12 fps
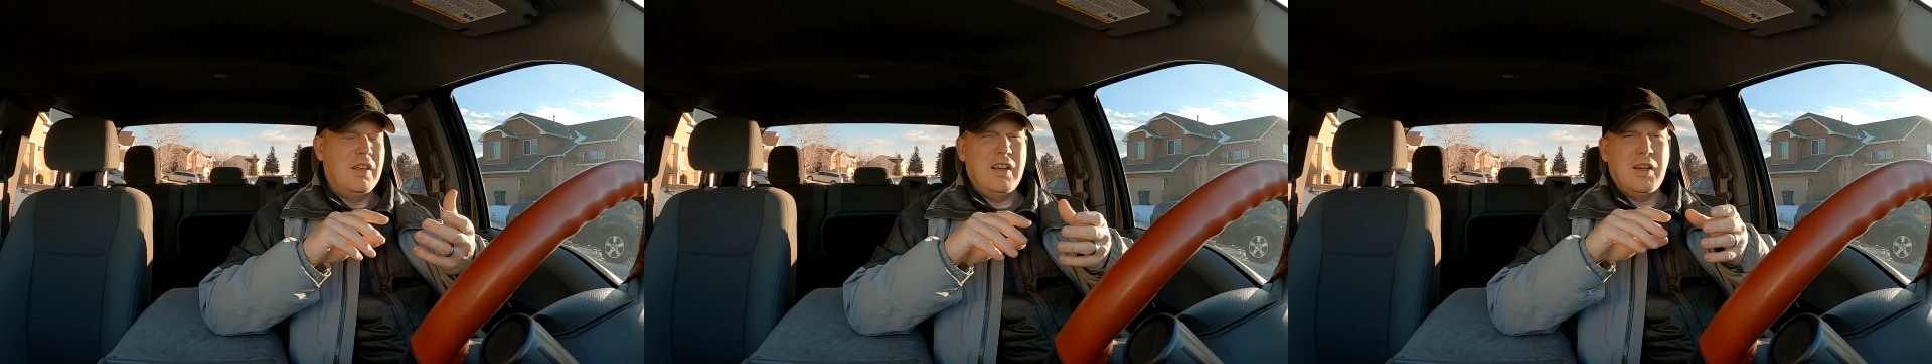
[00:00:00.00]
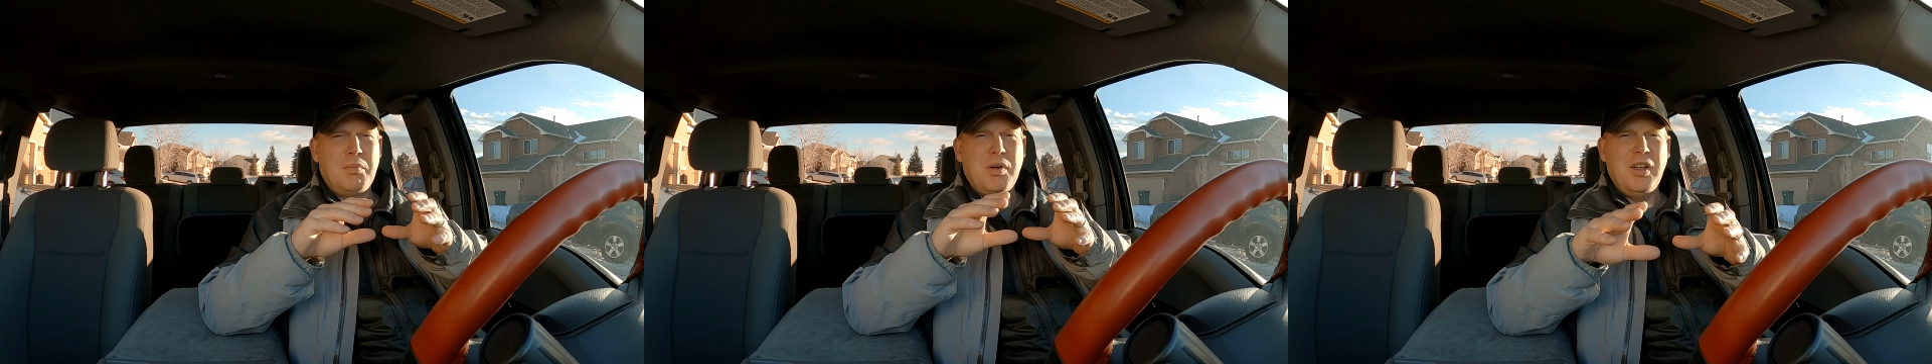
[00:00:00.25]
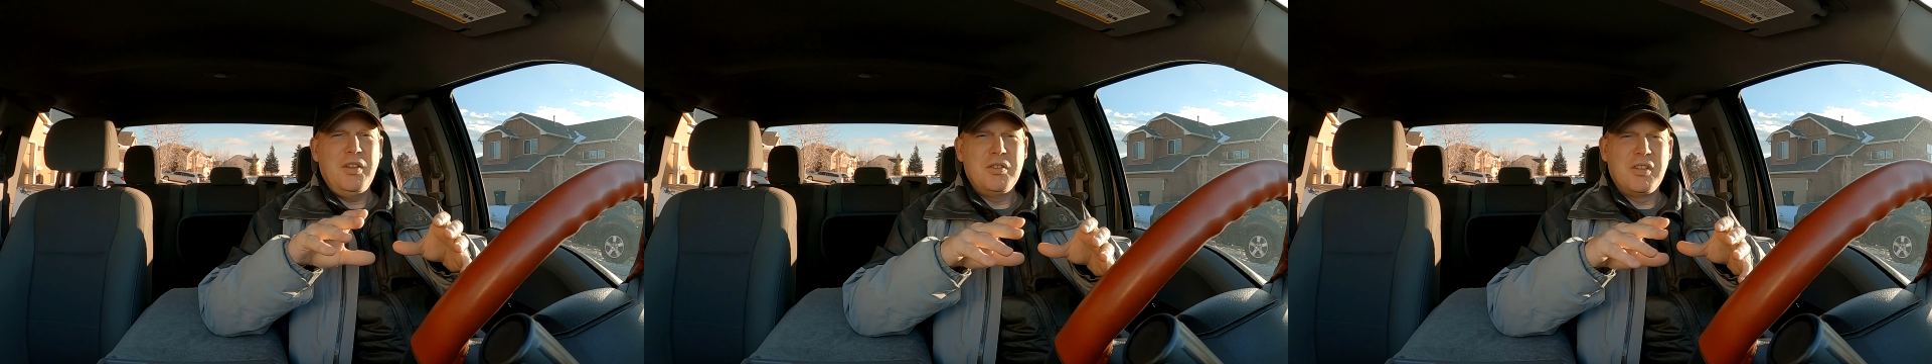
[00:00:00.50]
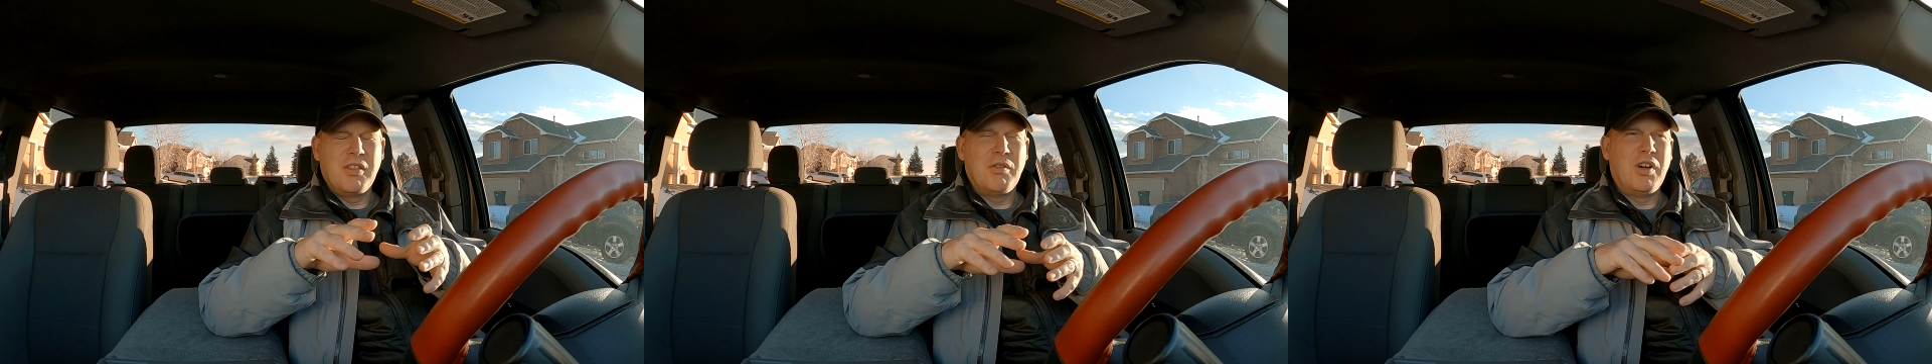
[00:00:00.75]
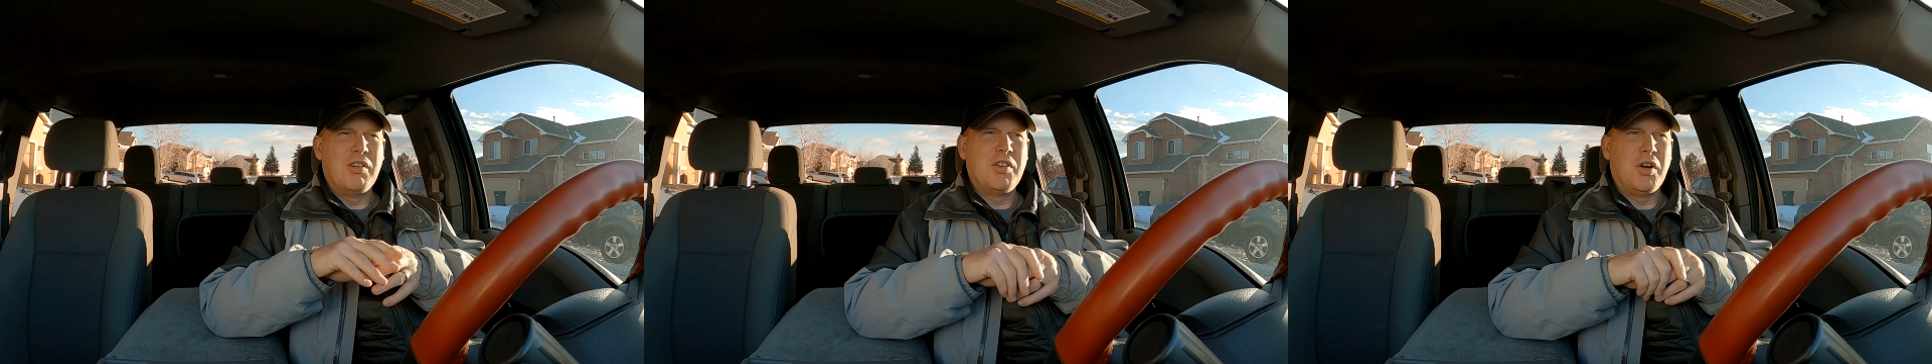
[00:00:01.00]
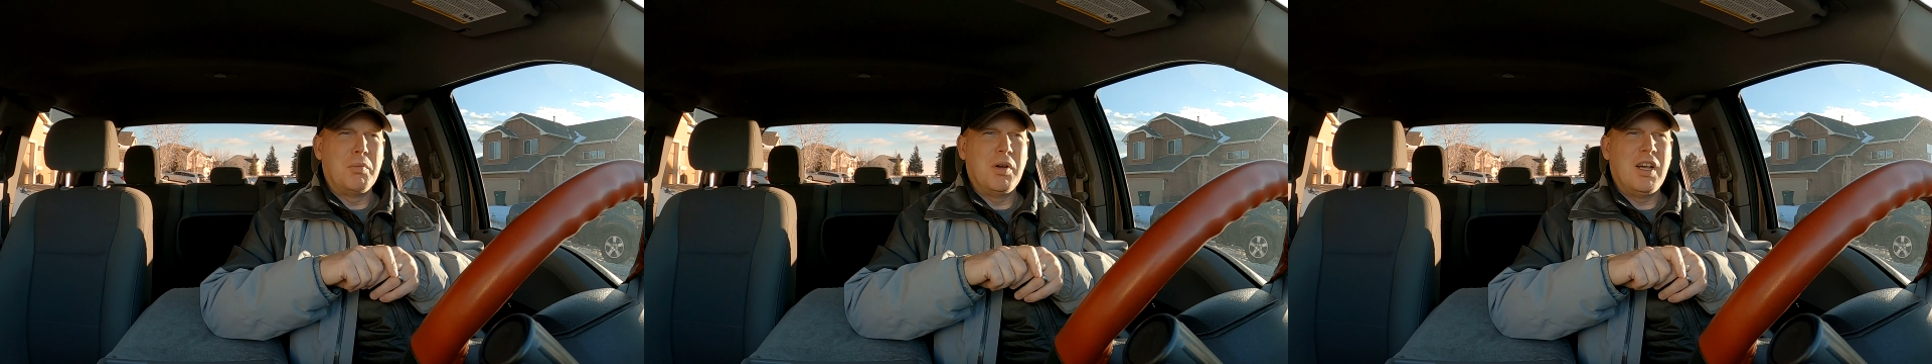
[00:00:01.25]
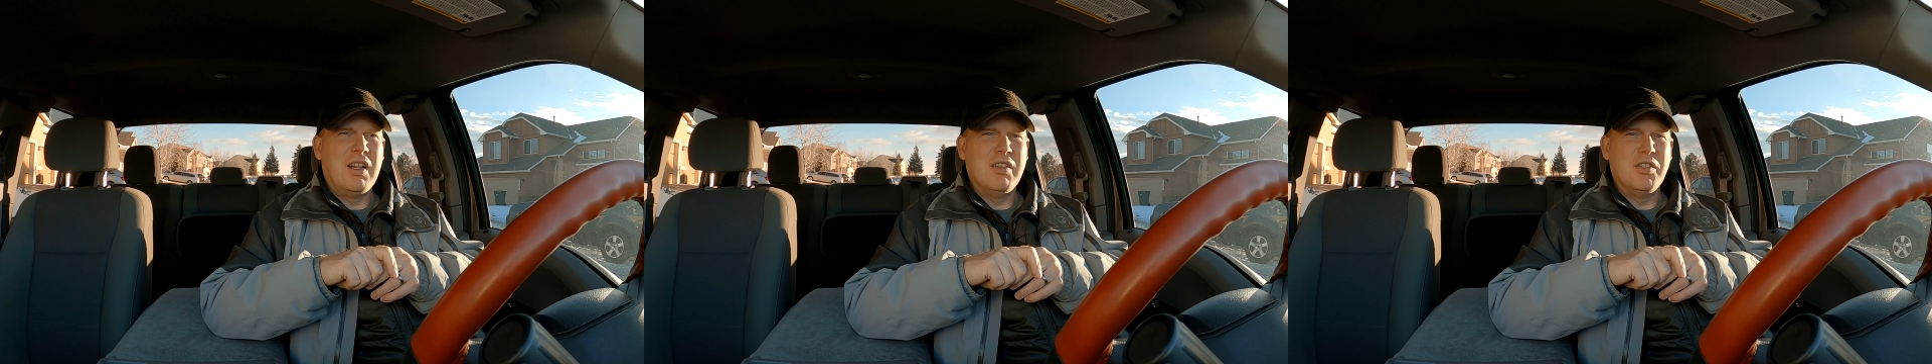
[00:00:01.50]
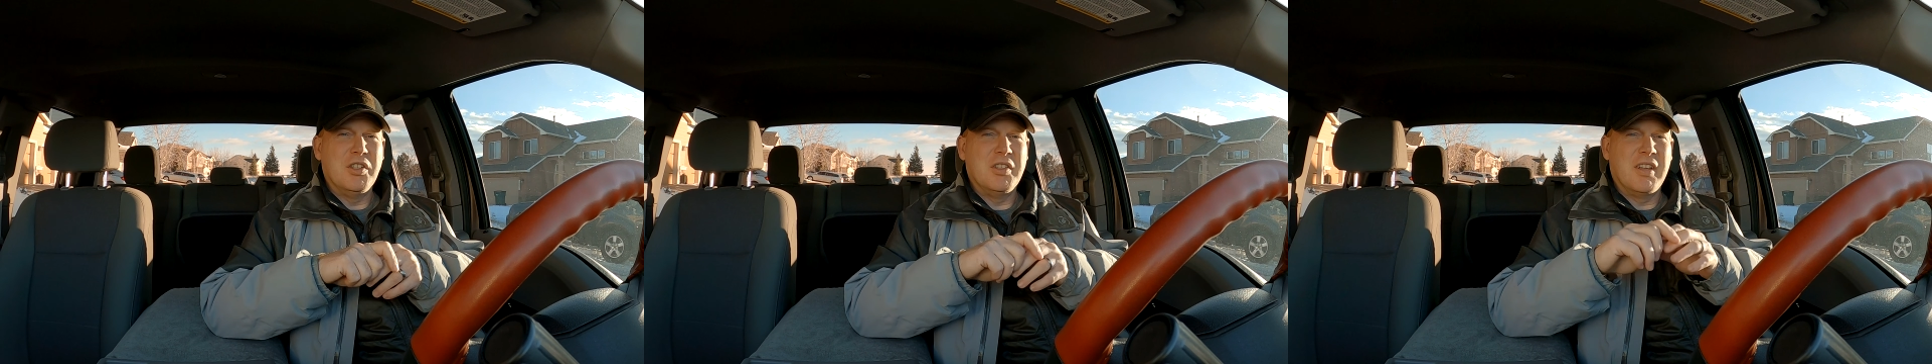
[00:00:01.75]
And I'm probably using the wrong
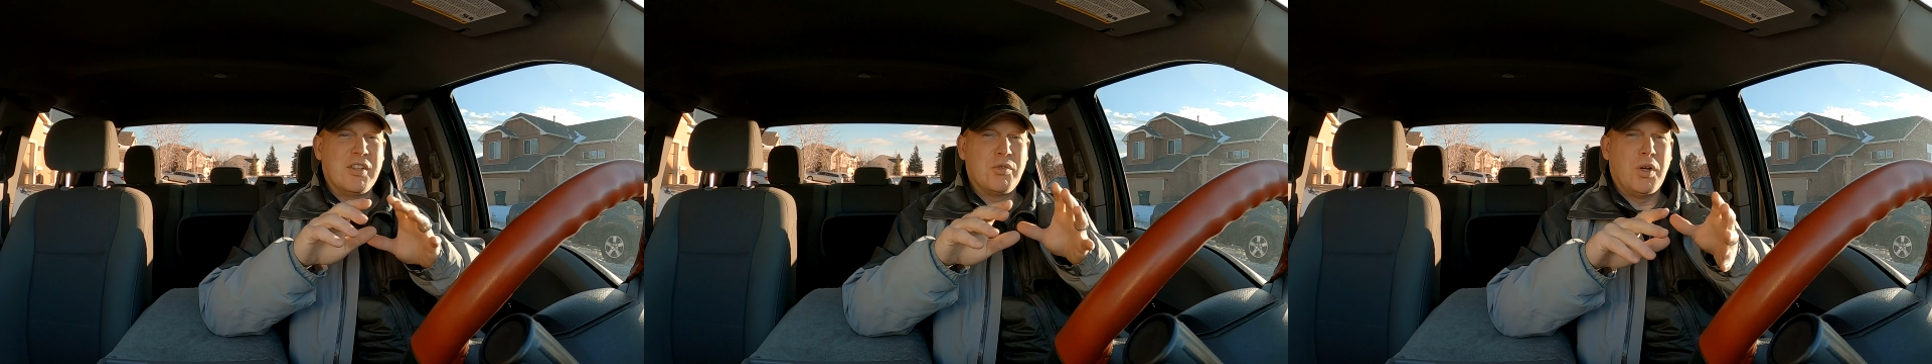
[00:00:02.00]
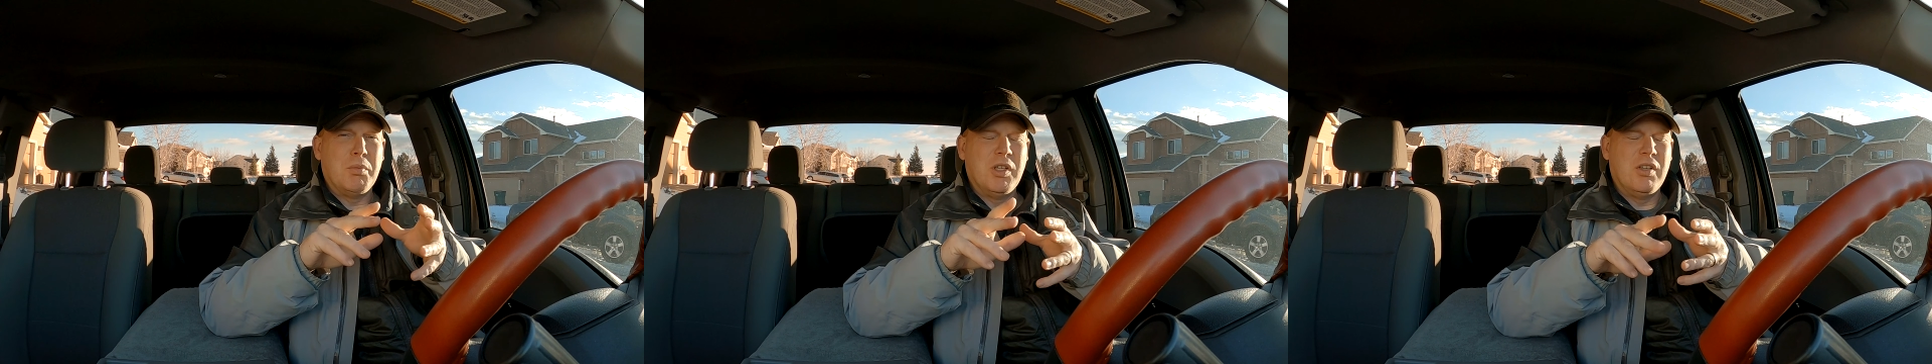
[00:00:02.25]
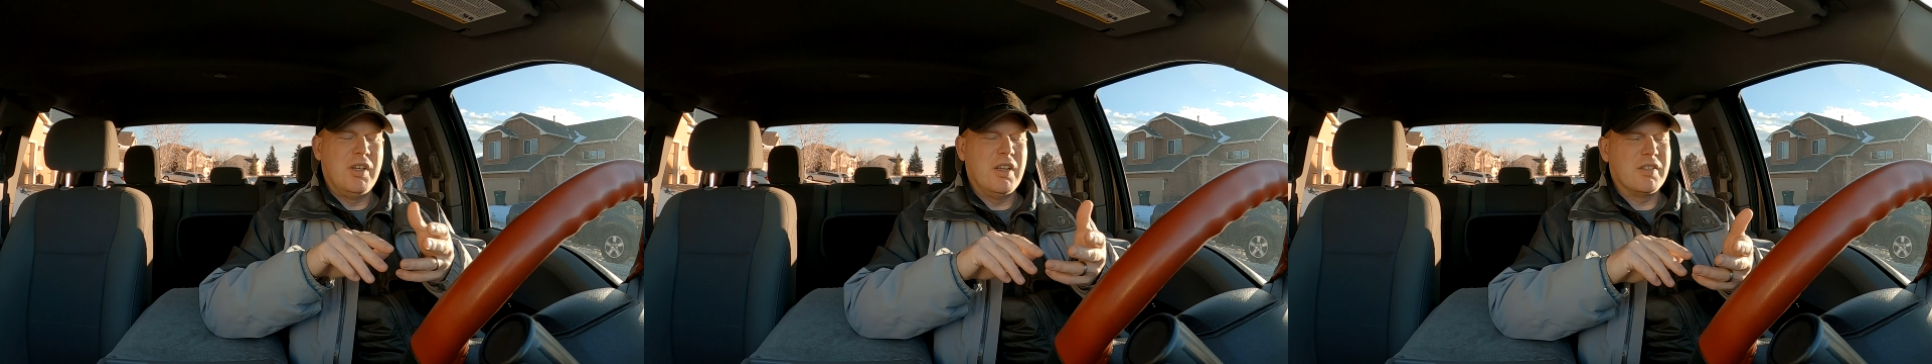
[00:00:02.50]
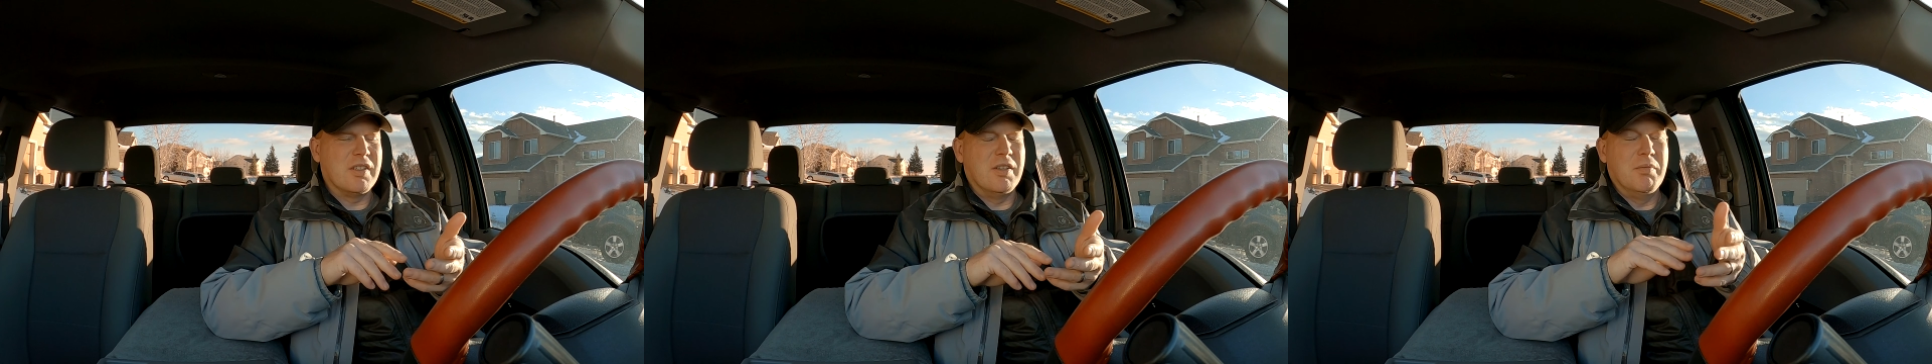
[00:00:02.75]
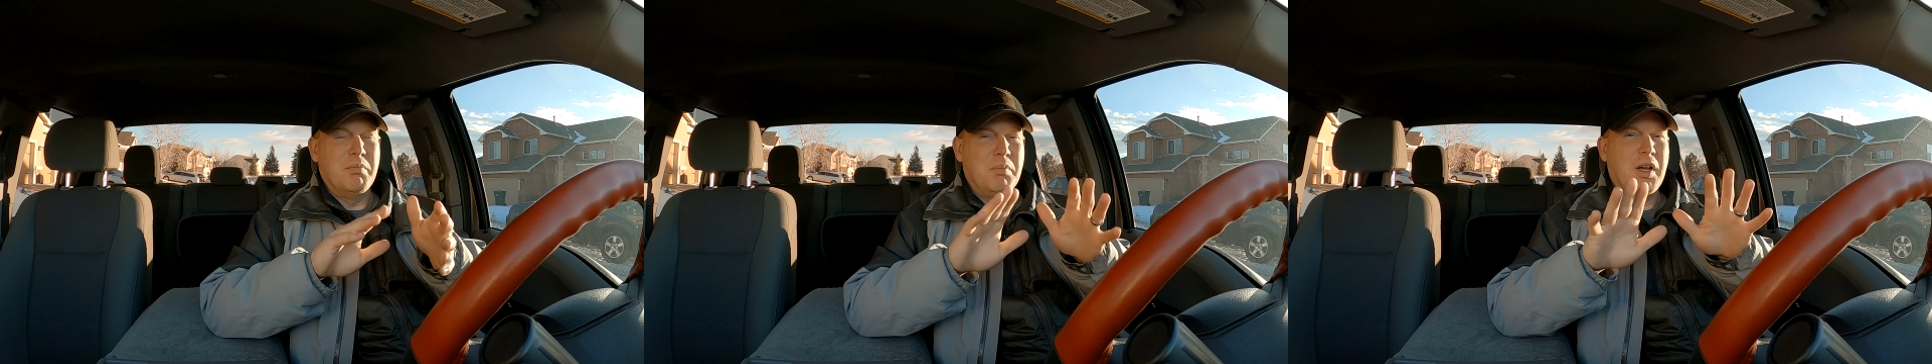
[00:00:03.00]
terminology, that's why I'm a little hesitant.